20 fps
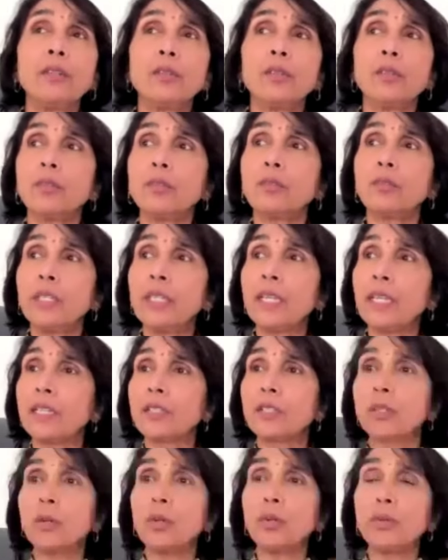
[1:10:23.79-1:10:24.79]
you know, we
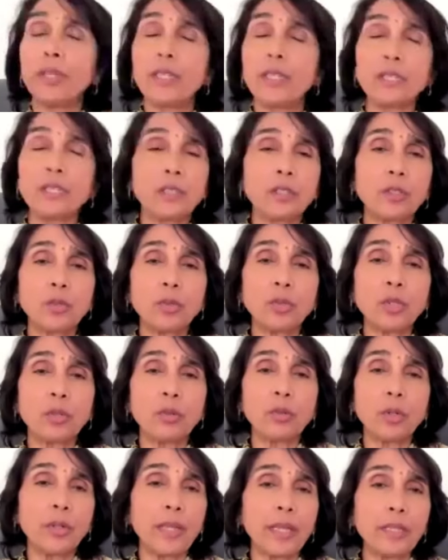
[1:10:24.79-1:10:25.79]
get told as a
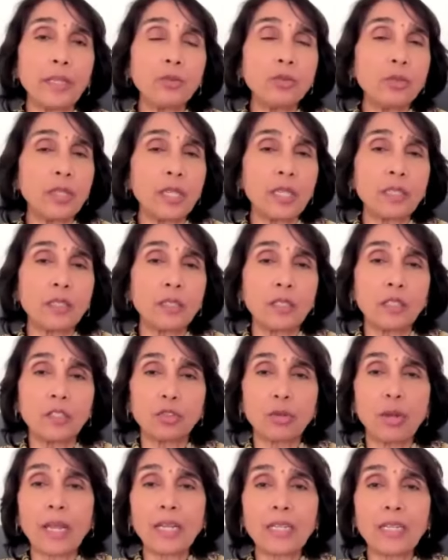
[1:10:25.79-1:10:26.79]
two-year-old, I use that
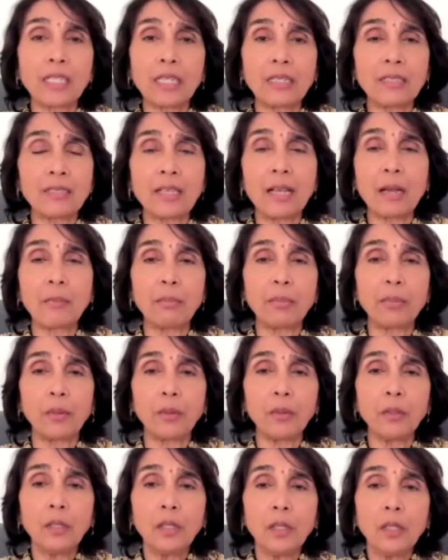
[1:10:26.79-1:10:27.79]
trite
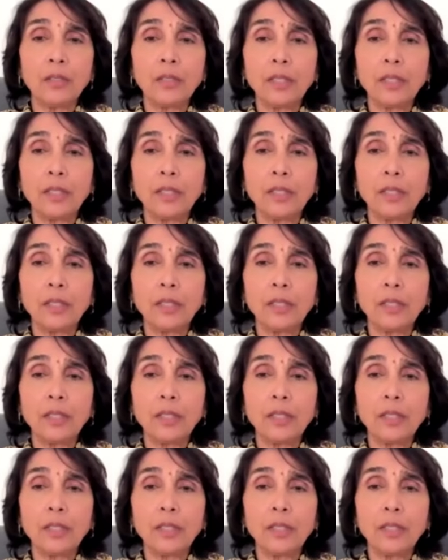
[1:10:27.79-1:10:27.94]
example.